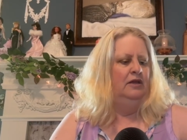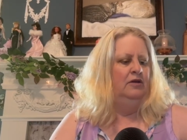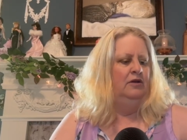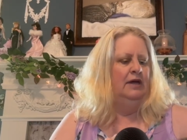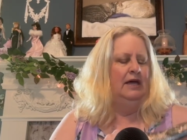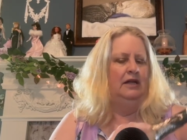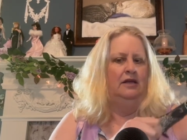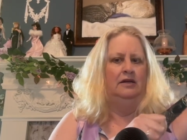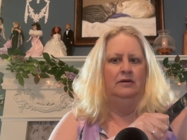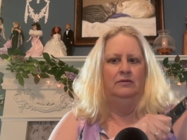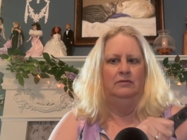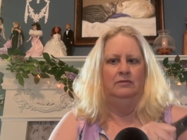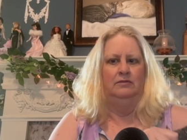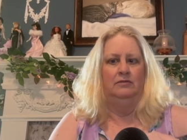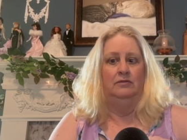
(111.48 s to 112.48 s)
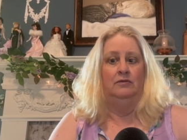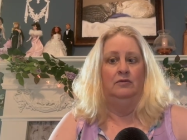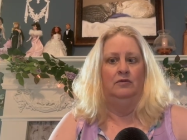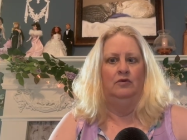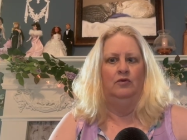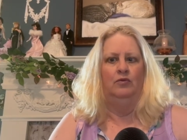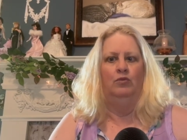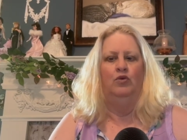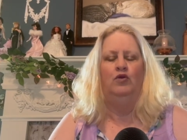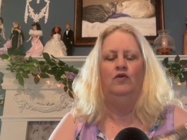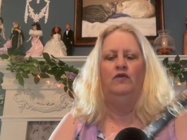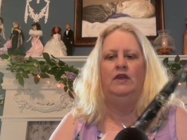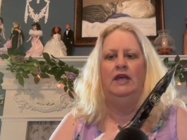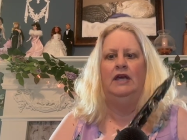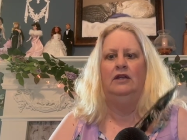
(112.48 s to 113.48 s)
kind of move
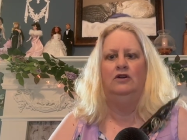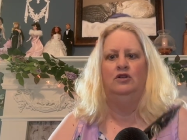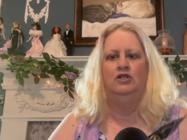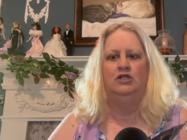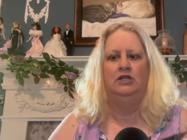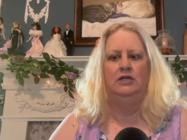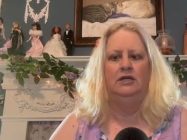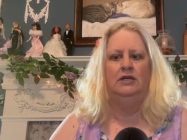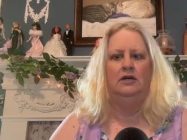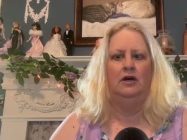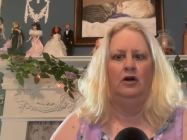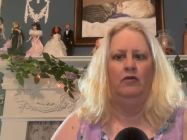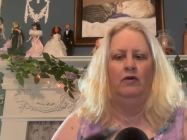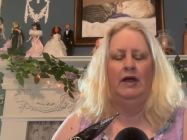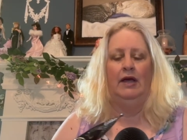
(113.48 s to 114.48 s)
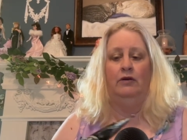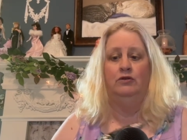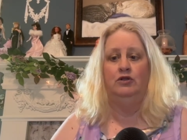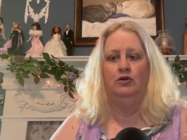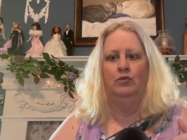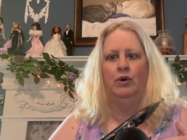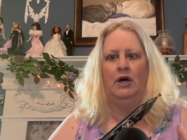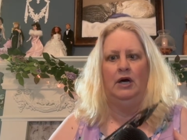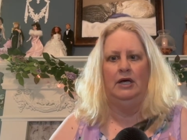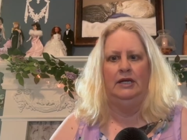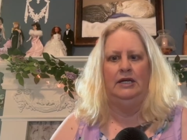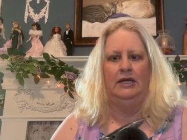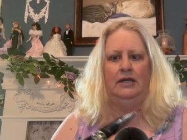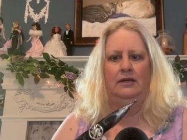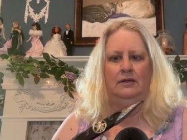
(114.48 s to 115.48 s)
the energy around your
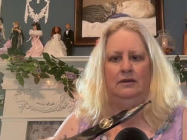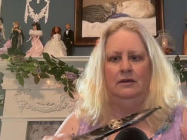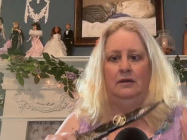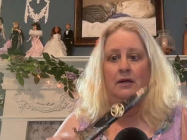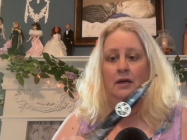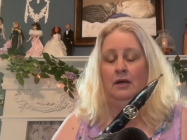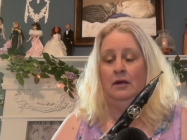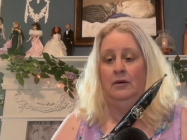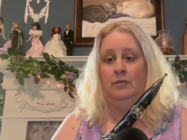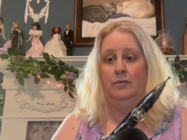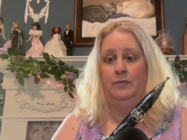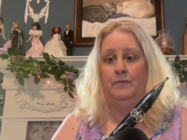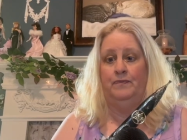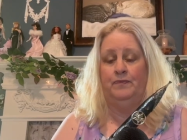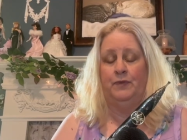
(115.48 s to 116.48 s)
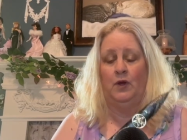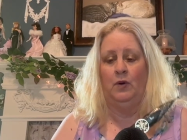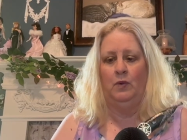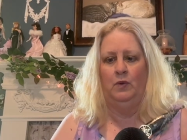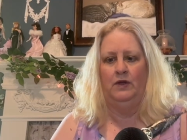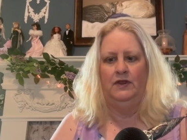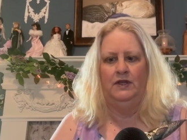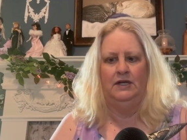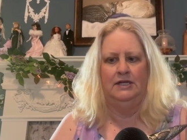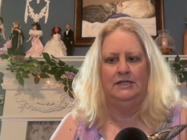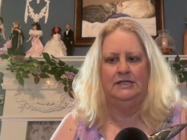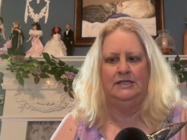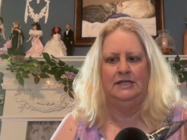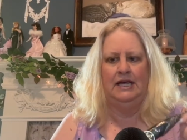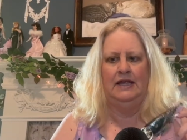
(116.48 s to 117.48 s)
body with
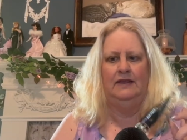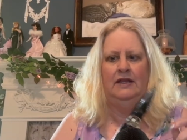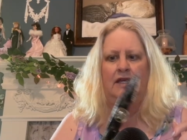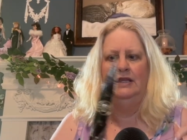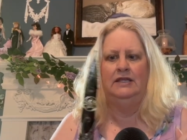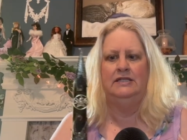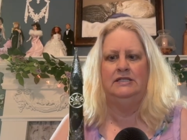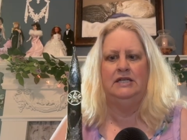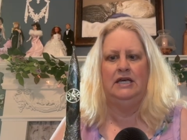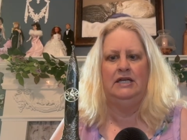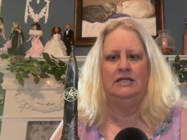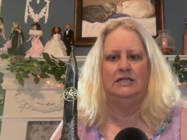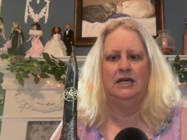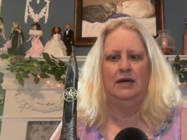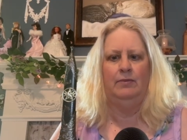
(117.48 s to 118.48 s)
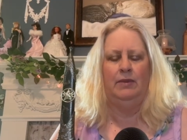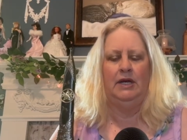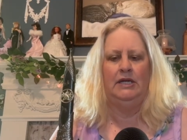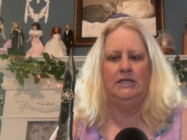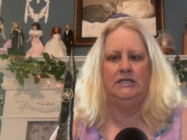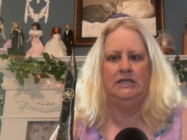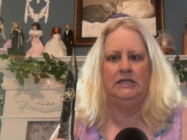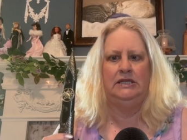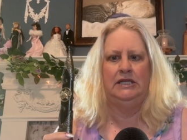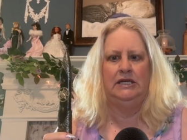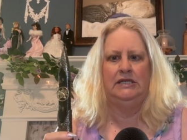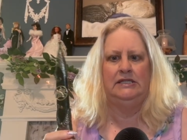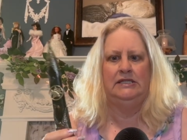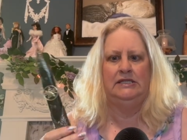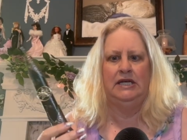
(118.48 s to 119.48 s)
this. And then the second time I did
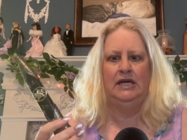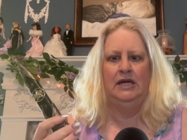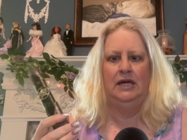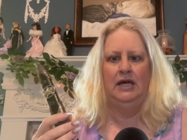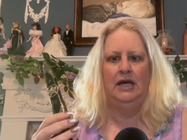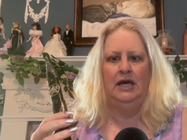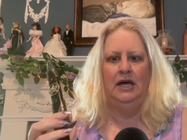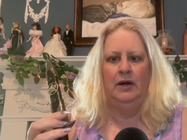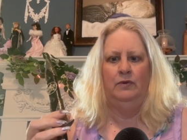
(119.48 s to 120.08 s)
this, I